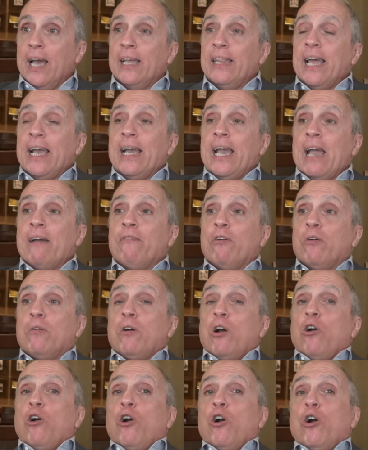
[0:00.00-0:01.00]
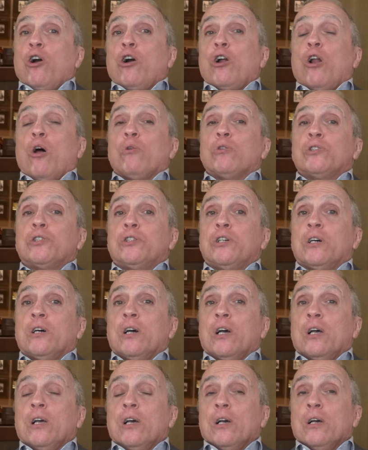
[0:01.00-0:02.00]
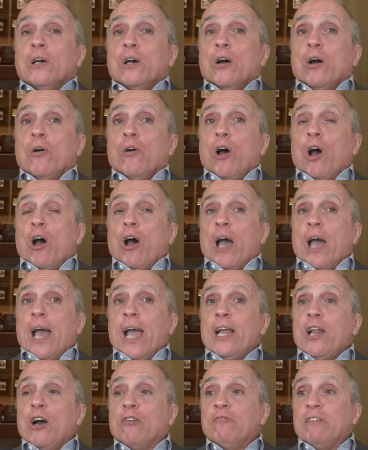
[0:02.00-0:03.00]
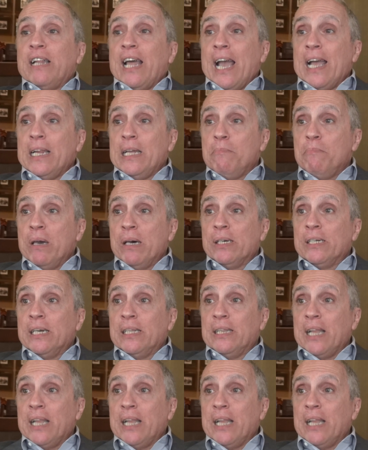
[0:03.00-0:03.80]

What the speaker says: And they gave close to $880 million.